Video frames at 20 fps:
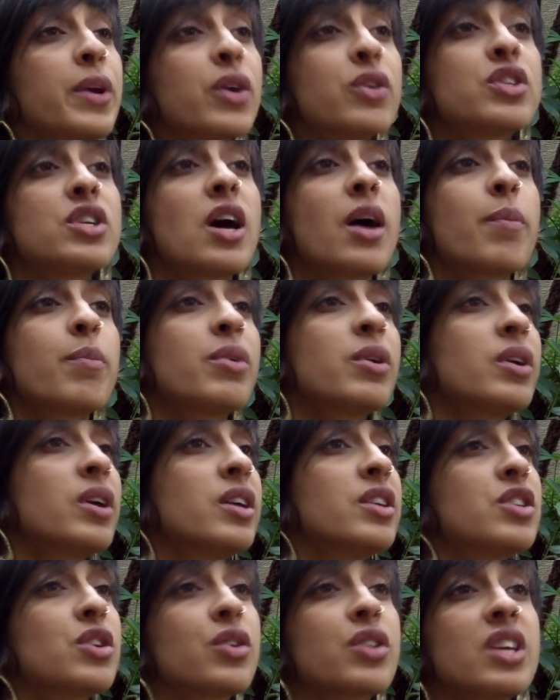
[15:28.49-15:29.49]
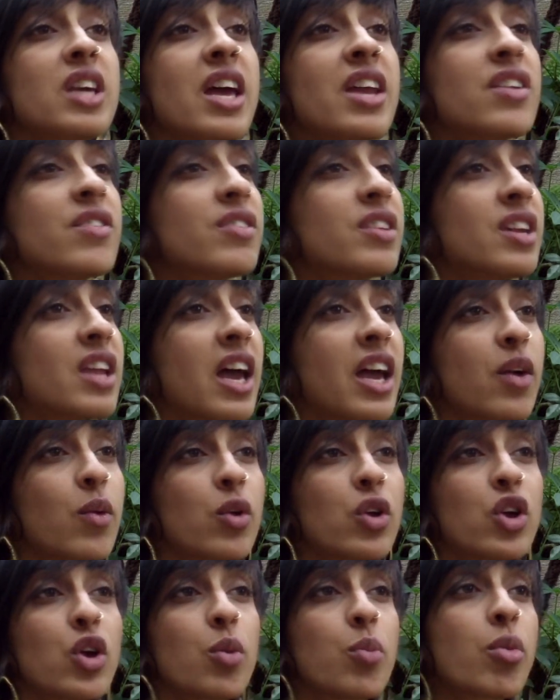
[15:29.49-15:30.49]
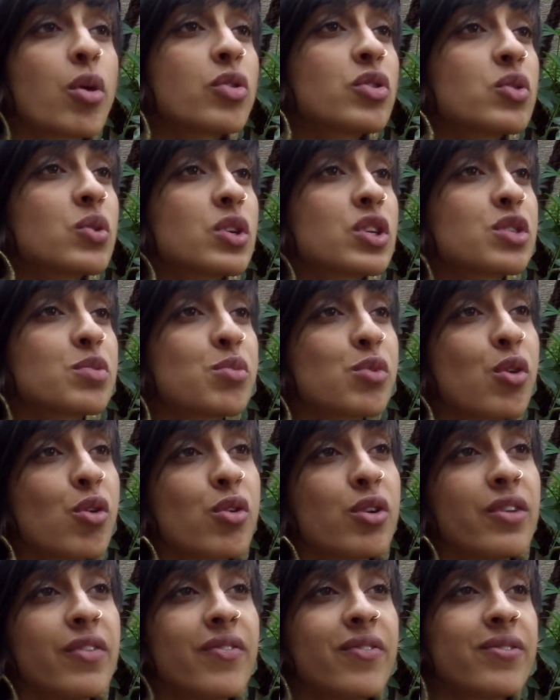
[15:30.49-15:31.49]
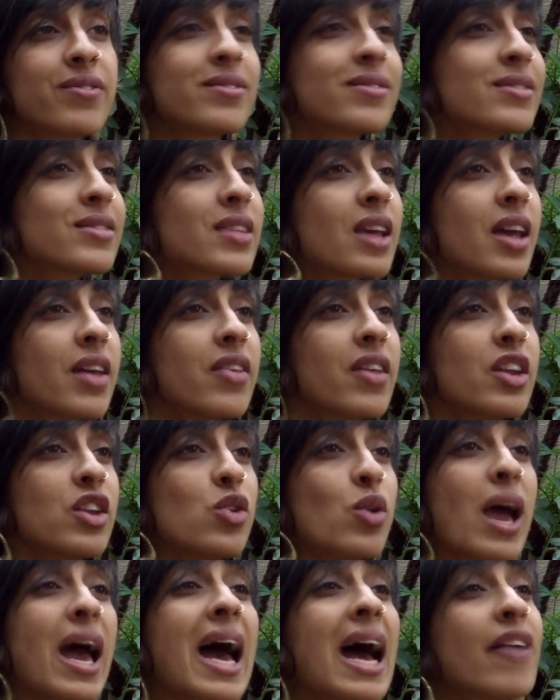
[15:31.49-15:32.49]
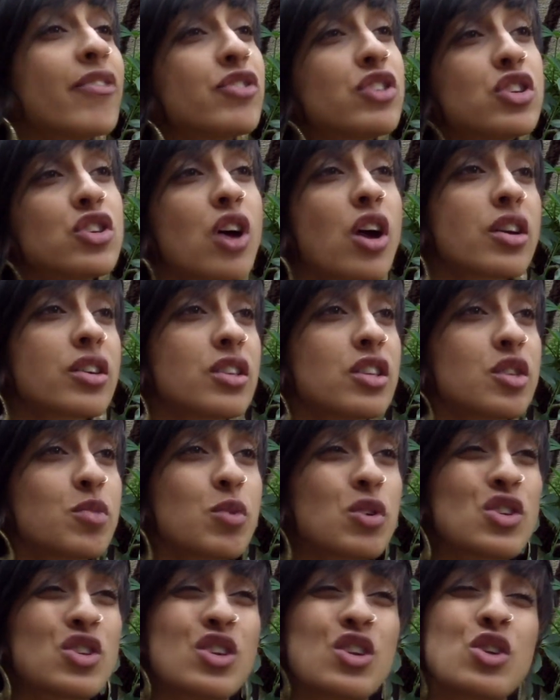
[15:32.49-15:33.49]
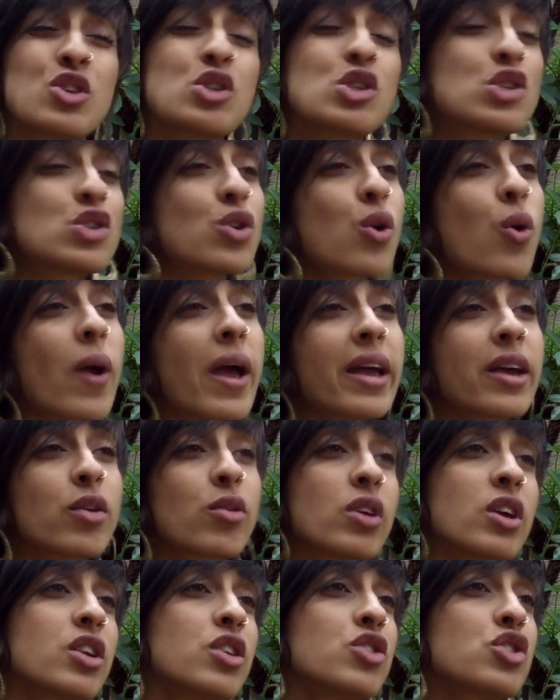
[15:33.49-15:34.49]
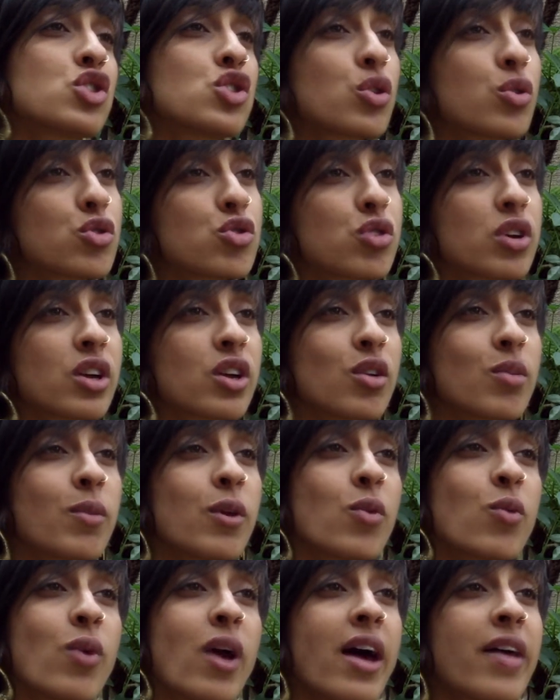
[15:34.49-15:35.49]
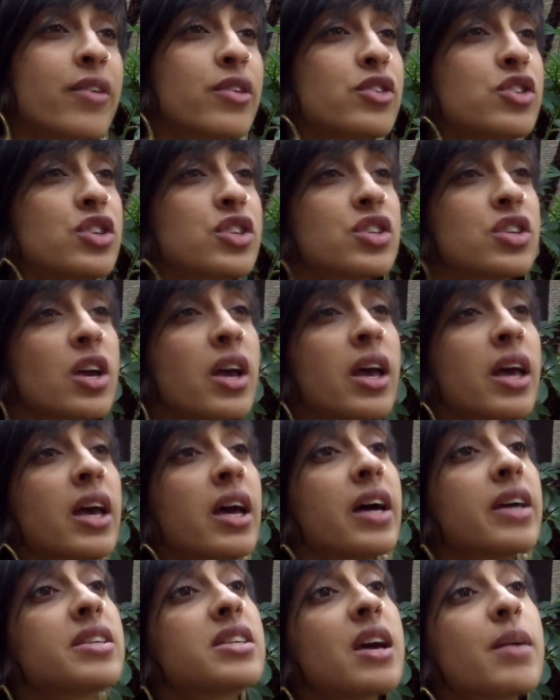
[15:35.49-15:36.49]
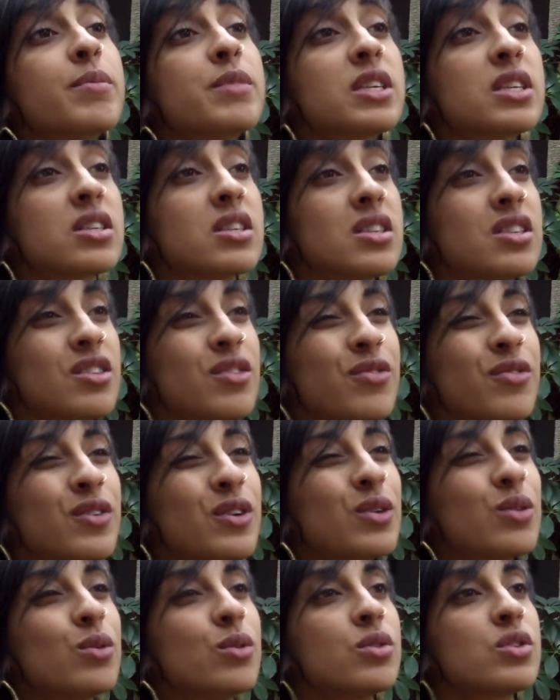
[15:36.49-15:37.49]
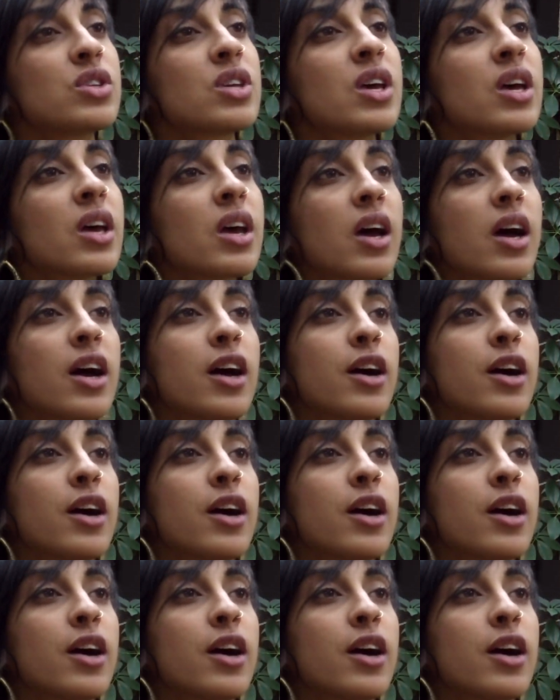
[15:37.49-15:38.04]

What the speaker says: built up until the end of the night where you're about to explode and then you have to talk to this person and you're so angry and you're so triggered, but rather just attempting to diffuse